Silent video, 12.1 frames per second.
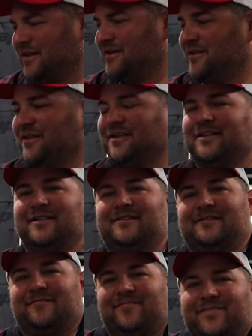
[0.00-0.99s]
twenty
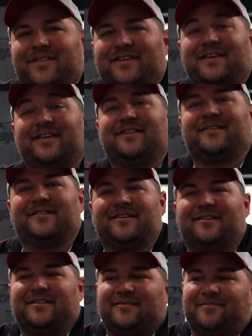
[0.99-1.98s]
bucks is the cheapest thing on
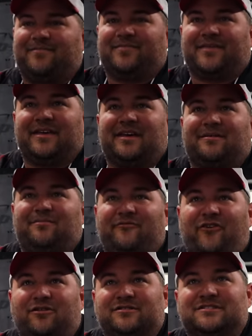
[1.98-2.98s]
the truck. Yeah, as
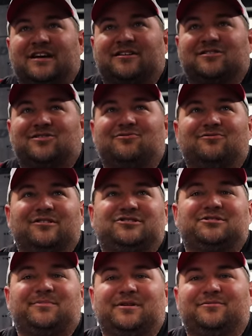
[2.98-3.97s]
far as like a tool that
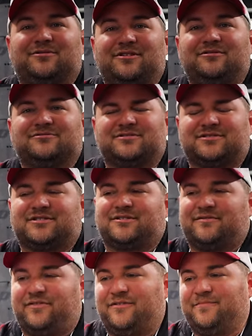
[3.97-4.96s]
you be able to use and
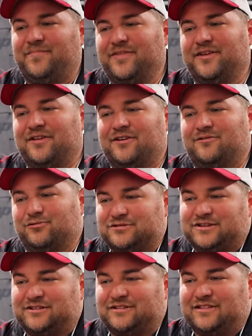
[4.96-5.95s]
stuff. Of course,
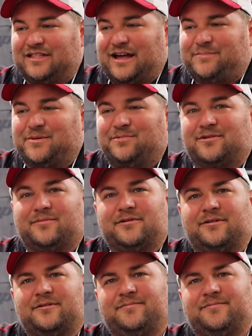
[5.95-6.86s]
then a lot of well, people you can sell them on. a